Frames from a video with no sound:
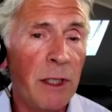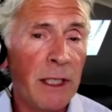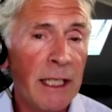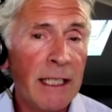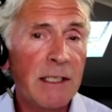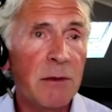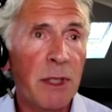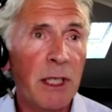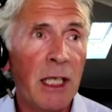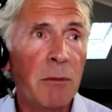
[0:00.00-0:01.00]
we need to
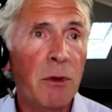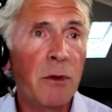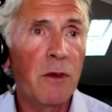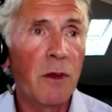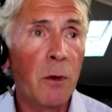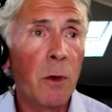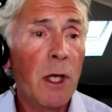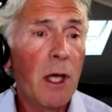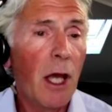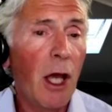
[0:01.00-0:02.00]
be able to
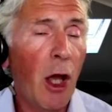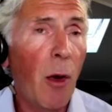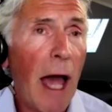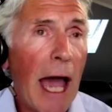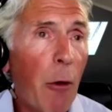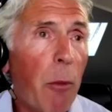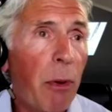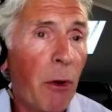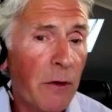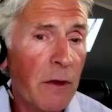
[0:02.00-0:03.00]
uh,
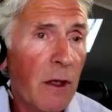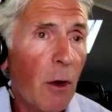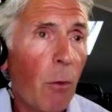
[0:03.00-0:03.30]
output,